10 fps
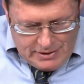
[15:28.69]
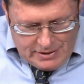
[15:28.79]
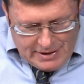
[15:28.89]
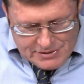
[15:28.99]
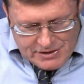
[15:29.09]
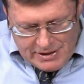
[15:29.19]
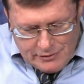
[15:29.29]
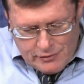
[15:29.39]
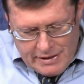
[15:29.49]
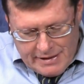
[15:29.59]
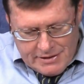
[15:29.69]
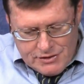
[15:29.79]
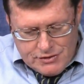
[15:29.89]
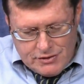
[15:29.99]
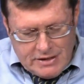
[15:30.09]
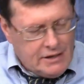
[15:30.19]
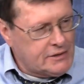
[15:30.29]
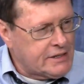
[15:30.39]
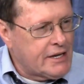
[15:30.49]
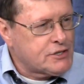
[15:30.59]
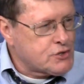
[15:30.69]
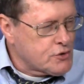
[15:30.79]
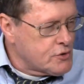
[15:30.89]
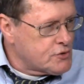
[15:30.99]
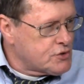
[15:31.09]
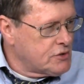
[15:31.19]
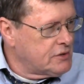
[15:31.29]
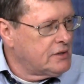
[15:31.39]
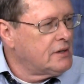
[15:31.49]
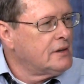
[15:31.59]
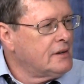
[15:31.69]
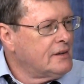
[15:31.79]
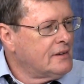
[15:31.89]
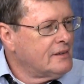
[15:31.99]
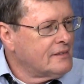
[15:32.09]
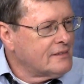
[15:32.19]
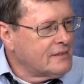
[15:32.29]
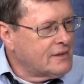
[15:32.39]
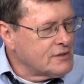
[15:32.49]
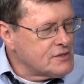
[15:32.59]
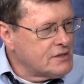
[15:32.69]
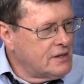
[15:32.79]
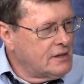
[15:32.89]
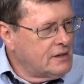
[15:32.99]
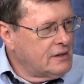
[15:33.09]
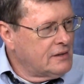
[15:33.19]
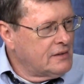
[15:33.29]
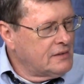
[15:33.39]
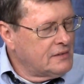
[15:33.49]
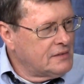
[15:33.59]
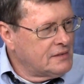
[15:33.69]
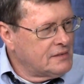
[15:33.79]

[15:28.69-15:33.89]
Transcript: as the internet is to the LDS Church. Yep. Everything that had been nailed down is